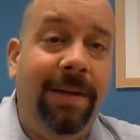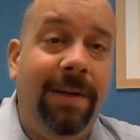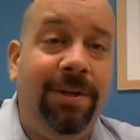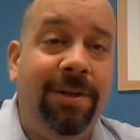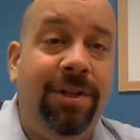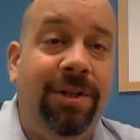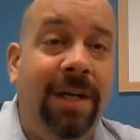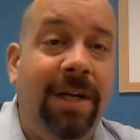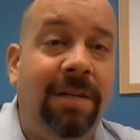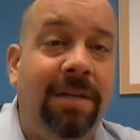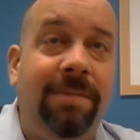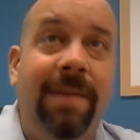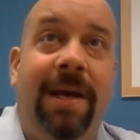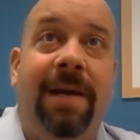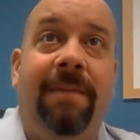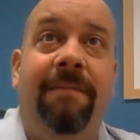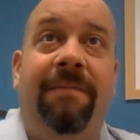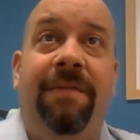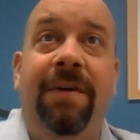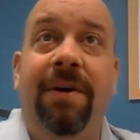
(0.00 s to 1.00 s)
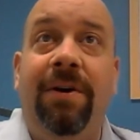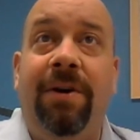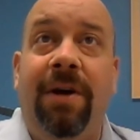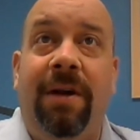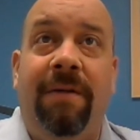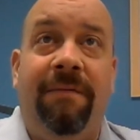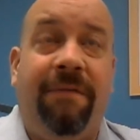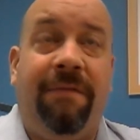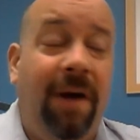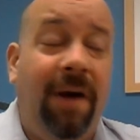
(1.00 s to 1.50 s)
it just doesn't make them feel
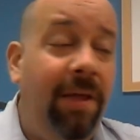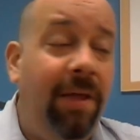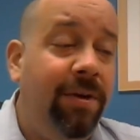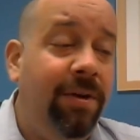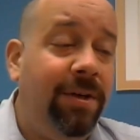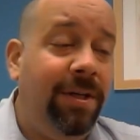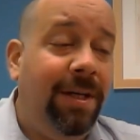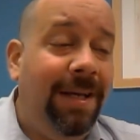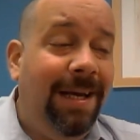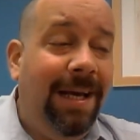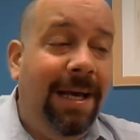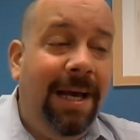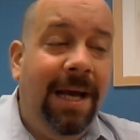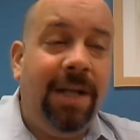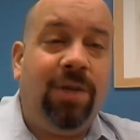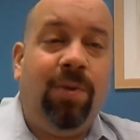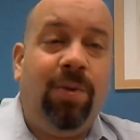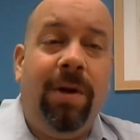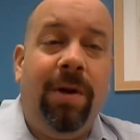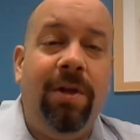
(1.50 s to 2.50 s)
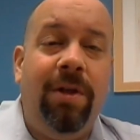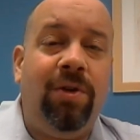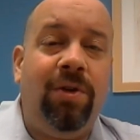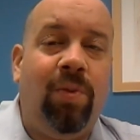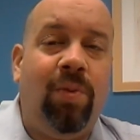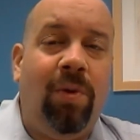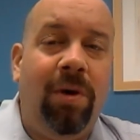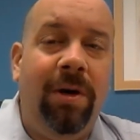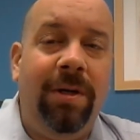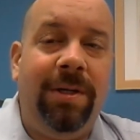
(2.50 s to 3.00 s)
good. And for others, it's one of
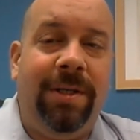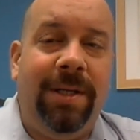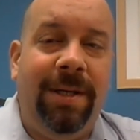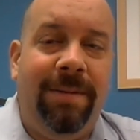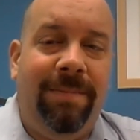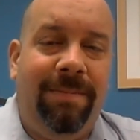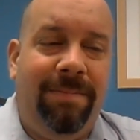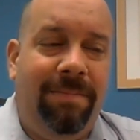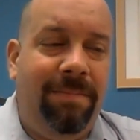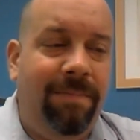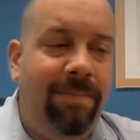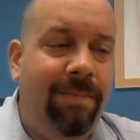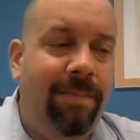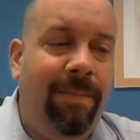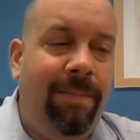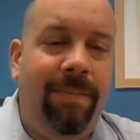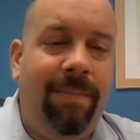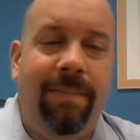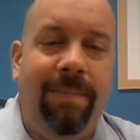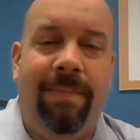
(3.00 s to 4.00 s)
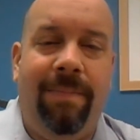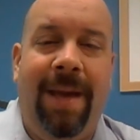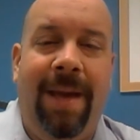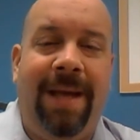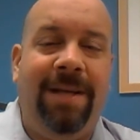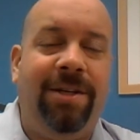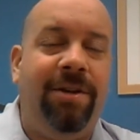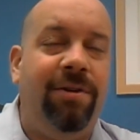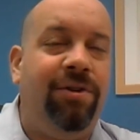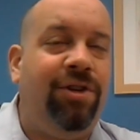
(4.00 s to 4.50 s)
those words that
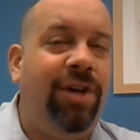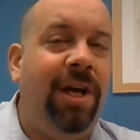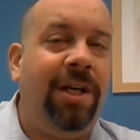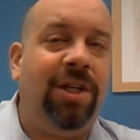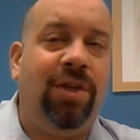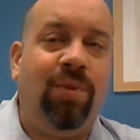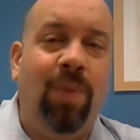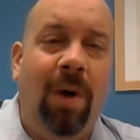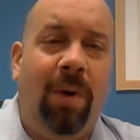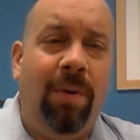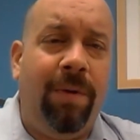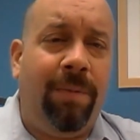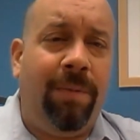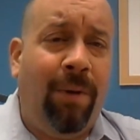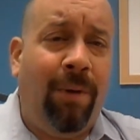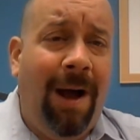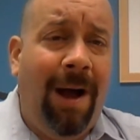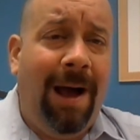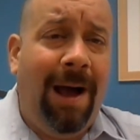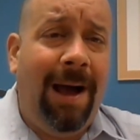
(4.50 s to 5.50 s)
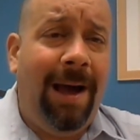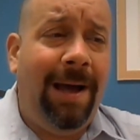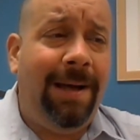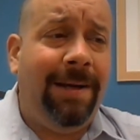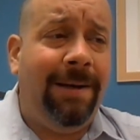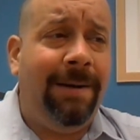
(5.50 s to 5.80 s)
makes their chest swell with pride.